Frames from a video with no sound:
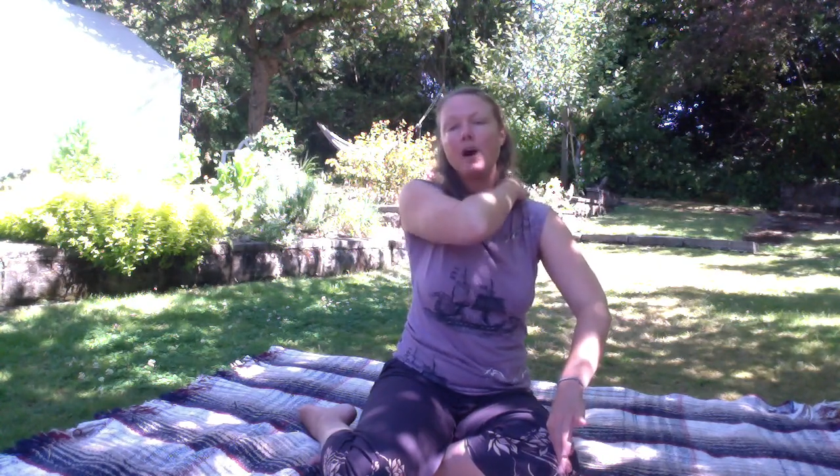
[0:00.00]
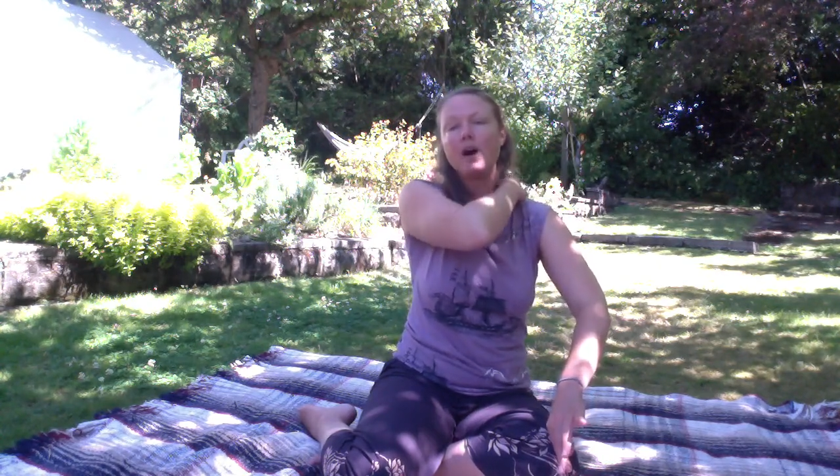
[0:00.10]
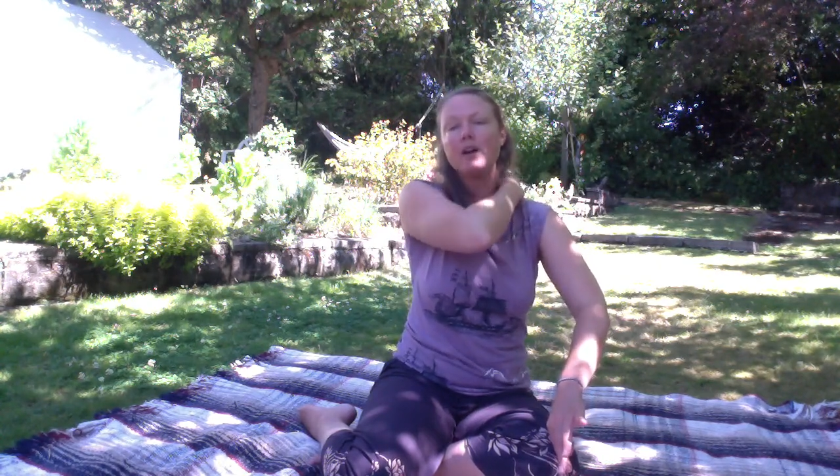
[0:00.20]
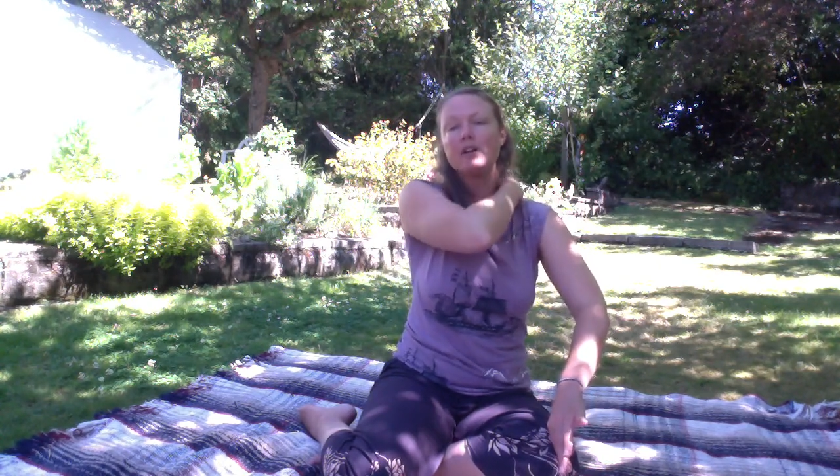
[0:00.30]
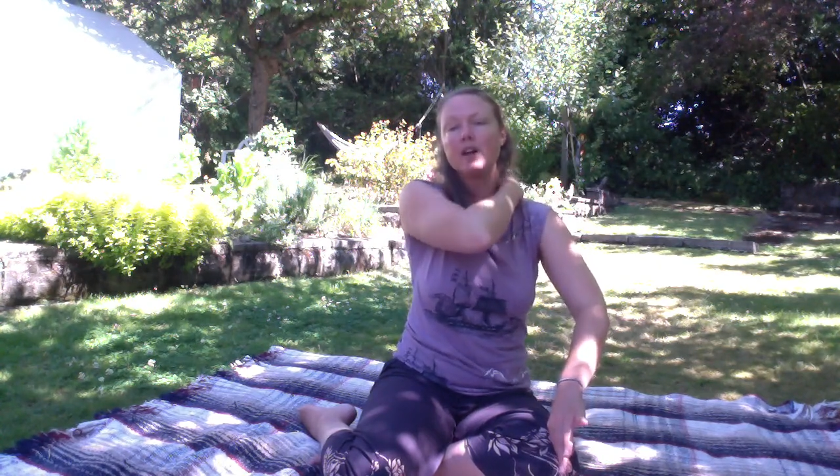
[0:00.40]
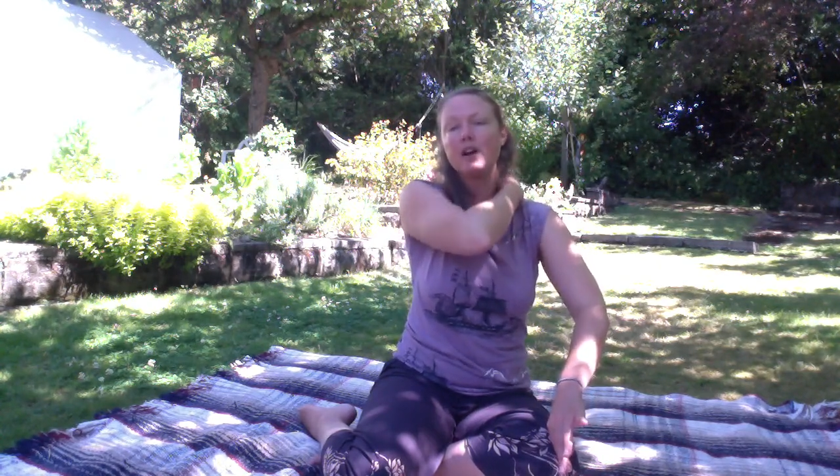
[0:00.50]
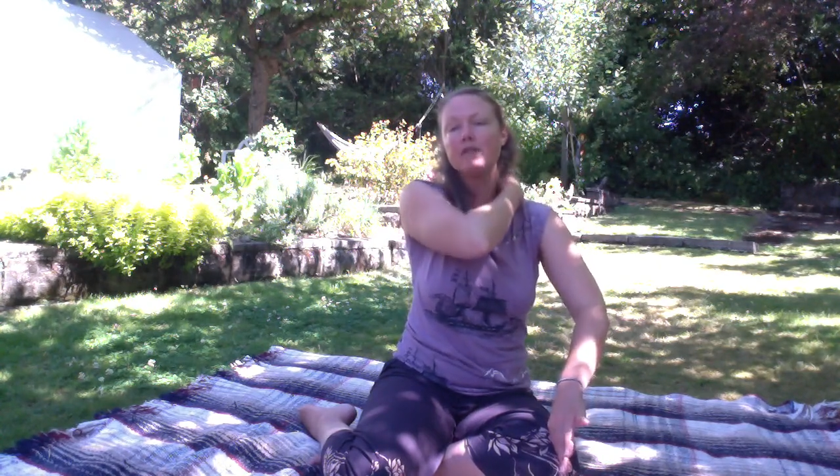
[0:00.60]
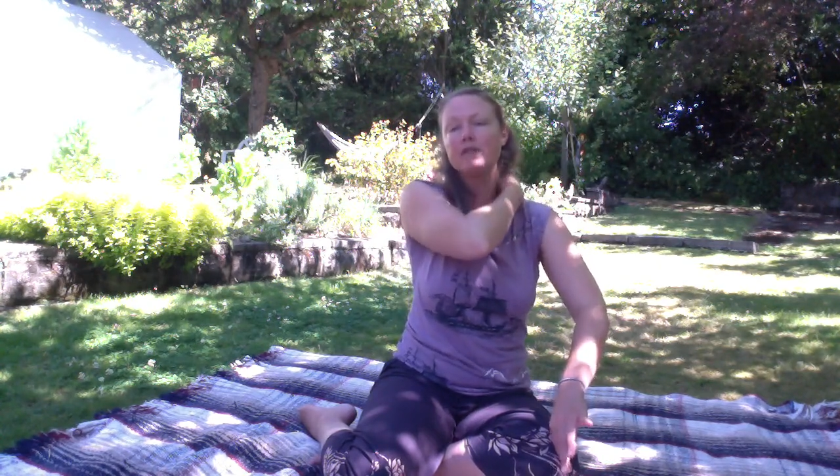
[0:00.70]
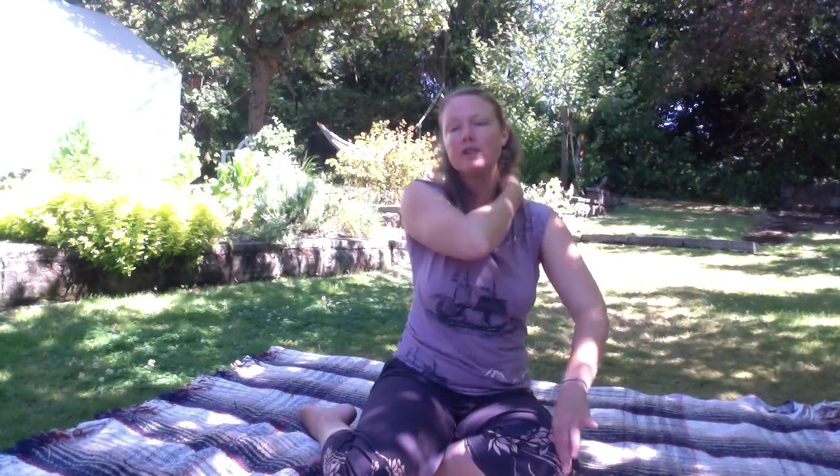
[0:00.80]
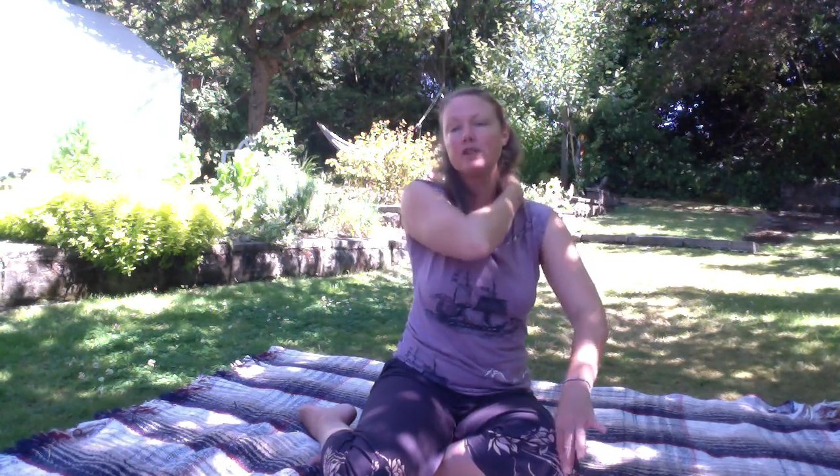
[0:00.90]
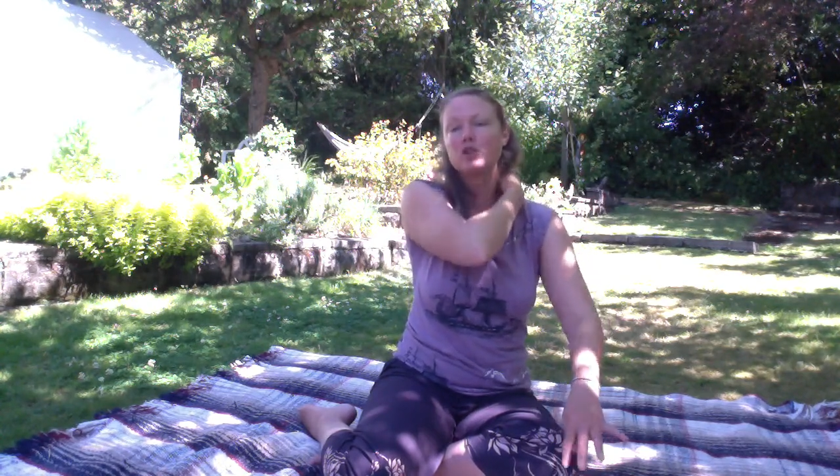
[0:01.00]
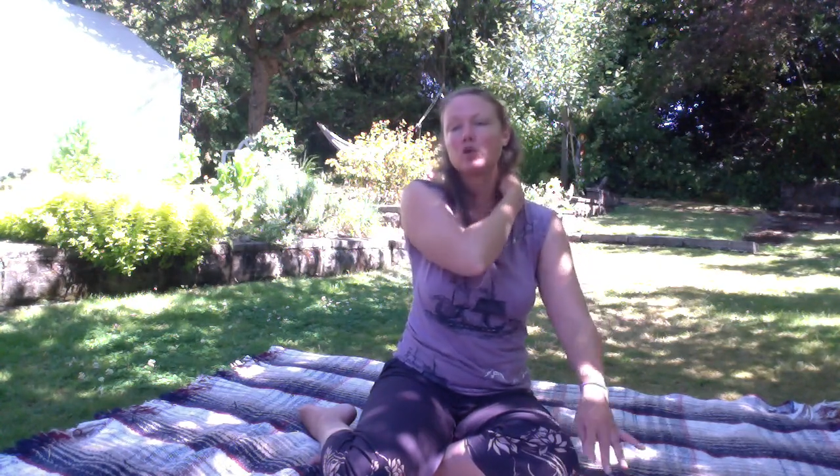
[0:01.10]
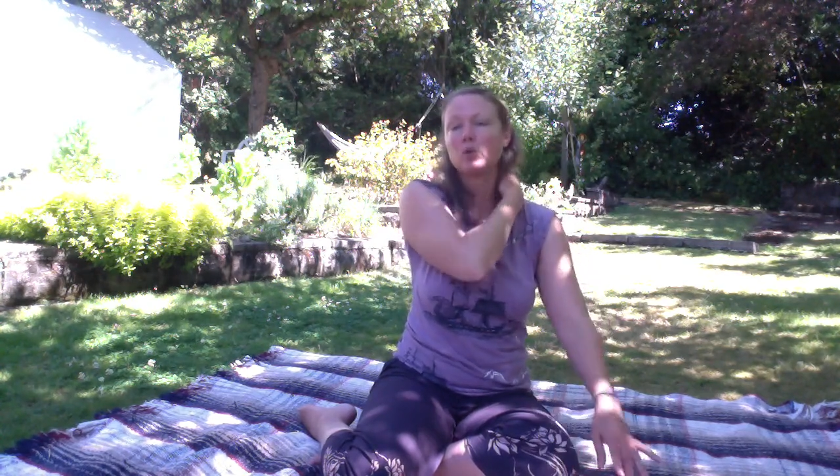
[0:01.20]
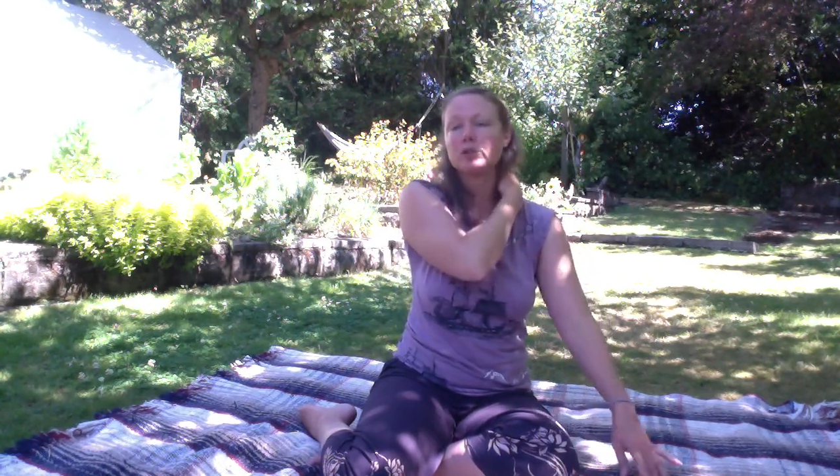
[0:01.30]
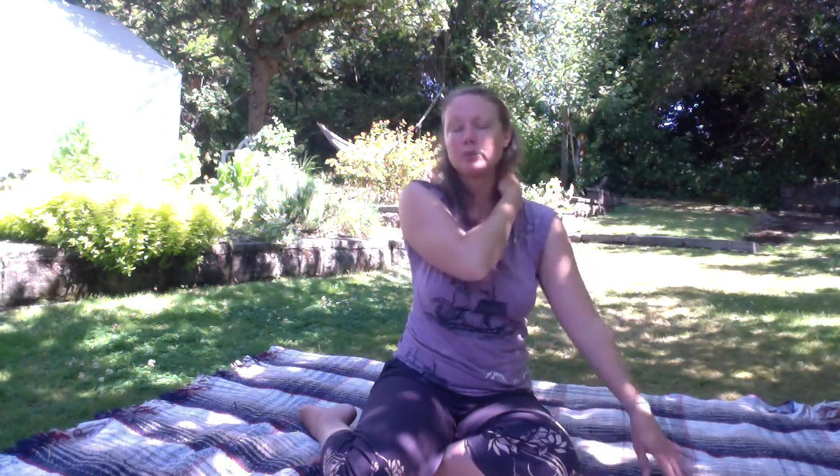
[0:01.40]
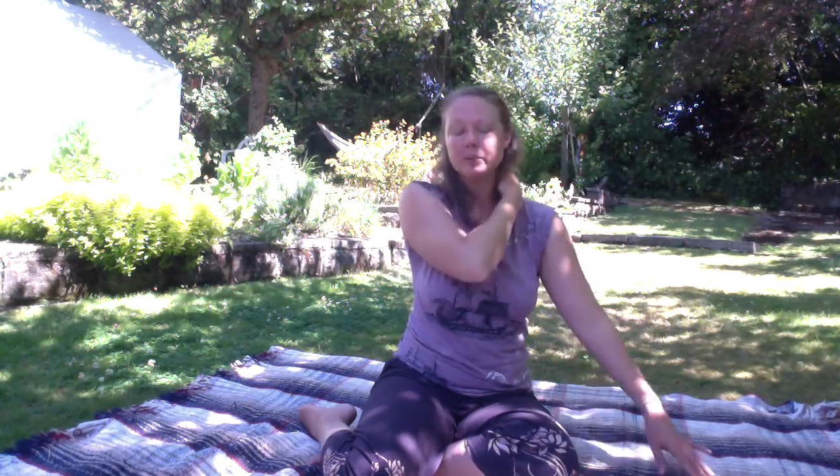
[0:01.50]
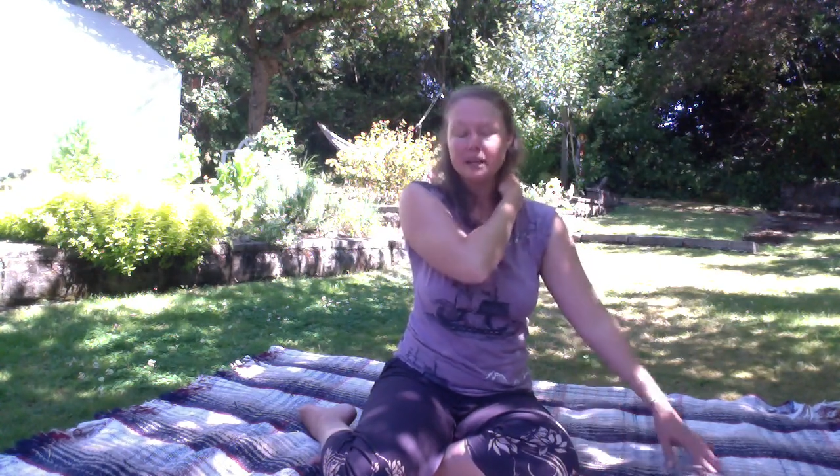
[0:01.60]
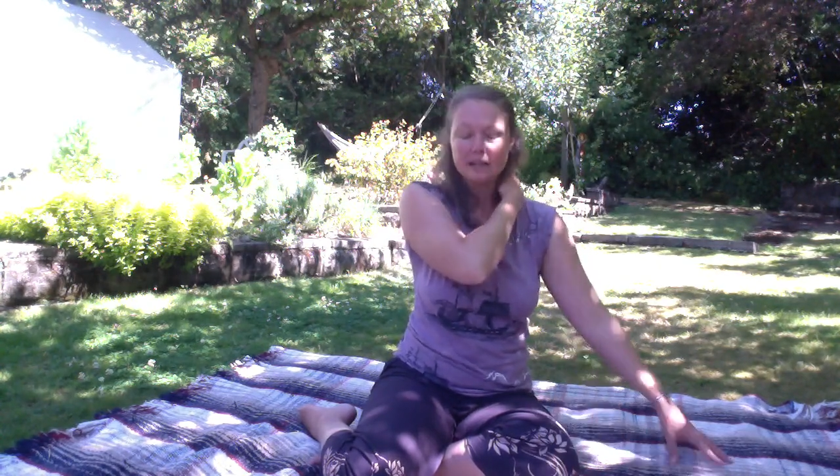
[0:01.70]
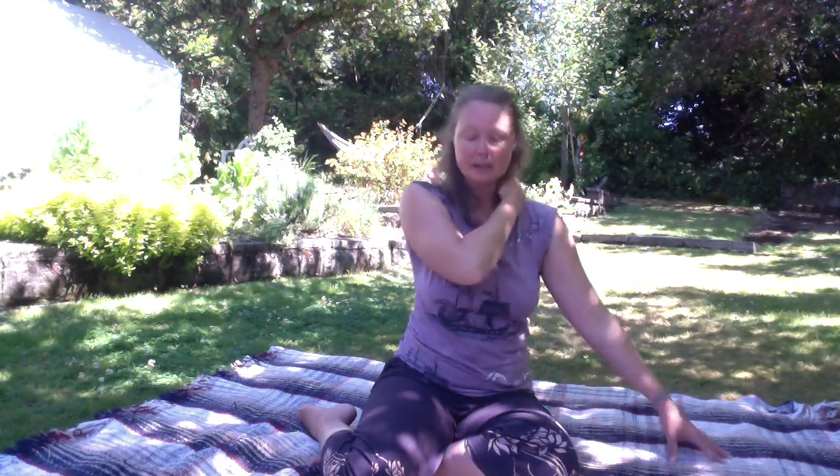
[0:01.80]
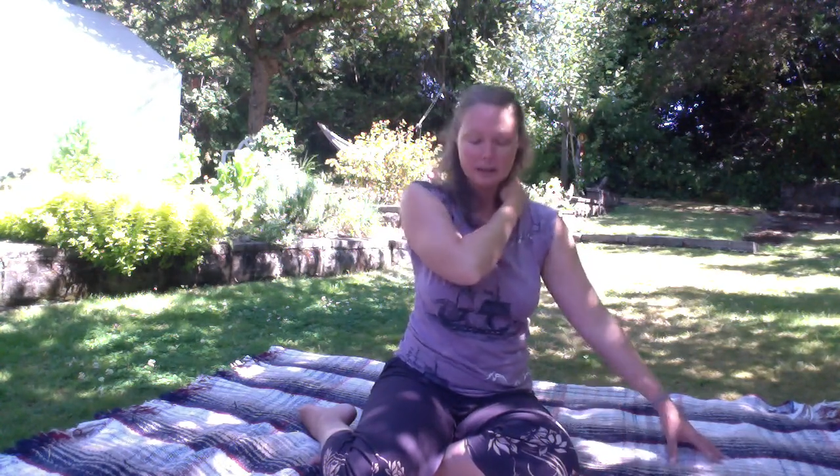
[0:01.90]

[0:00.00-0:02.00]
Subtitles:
part of the shoulder blade.